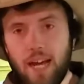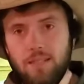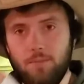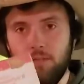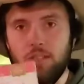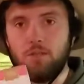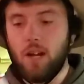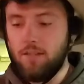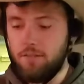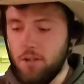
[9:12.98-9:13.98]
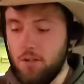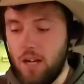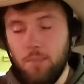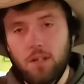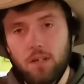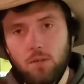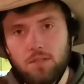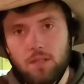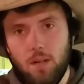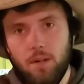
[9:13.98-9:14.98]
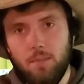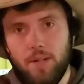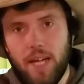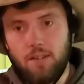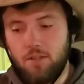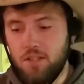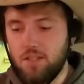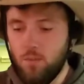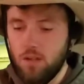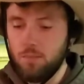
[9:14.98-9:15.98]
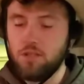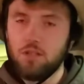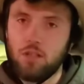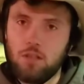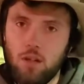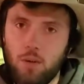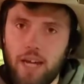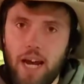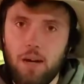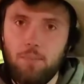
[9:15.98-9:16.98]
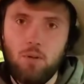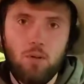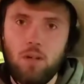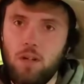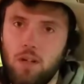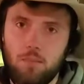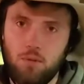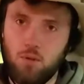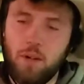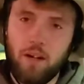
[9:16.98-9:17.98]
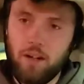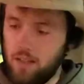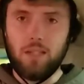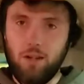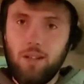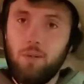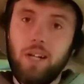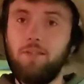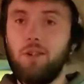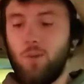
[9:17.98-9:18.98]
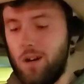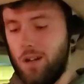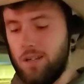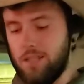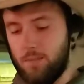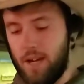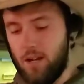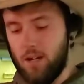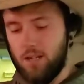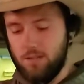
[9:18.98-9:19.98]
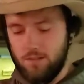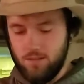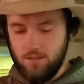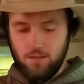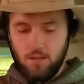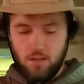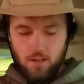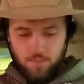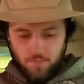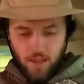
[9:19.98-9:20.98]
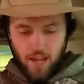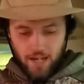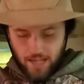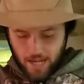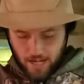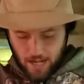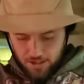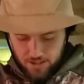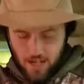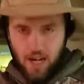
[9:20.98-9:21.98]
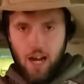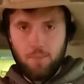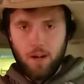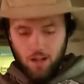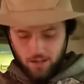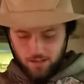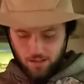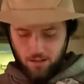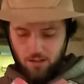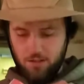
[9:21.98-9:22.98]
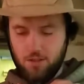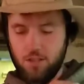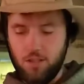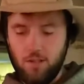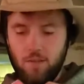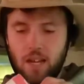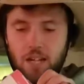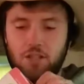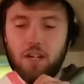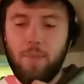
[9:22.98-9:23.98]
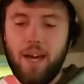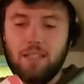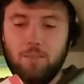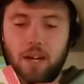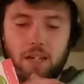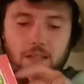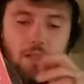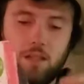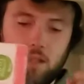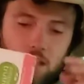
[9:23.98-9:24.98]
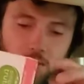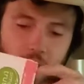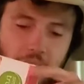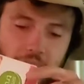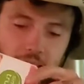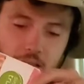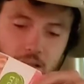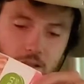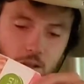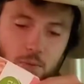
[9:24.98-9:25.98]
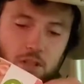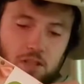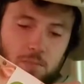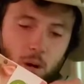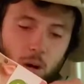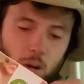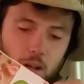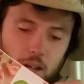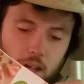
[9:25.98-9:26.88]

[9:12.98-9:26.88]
to add some freeze-dried fruit. I'm going to go with strawberry banana for this one, but you could go with apple, blueberry, literally whatever you want, doesn't matter. And again, I just kind of eyeball it till it looks good. I try to maximize these packets since they're pretty small.